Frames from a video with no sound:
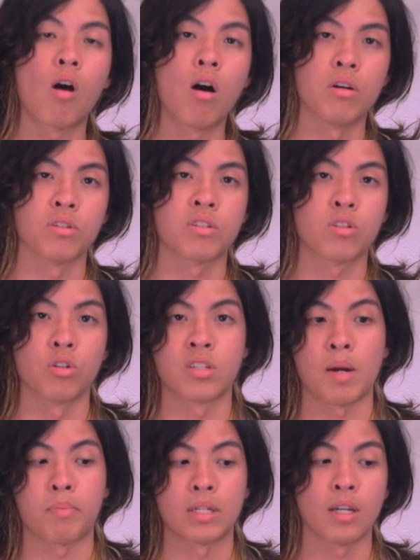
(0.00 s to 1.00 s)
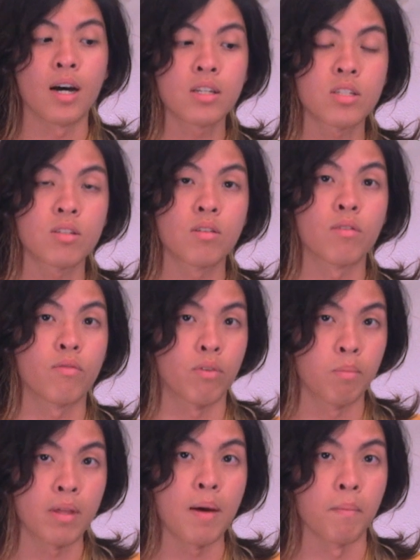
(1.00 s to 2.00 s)
calls to separate us
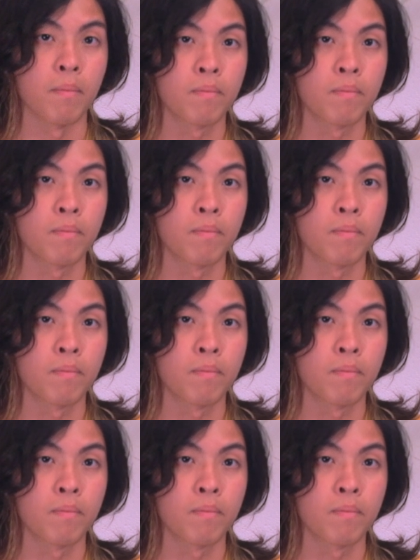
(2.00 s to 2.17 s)
from them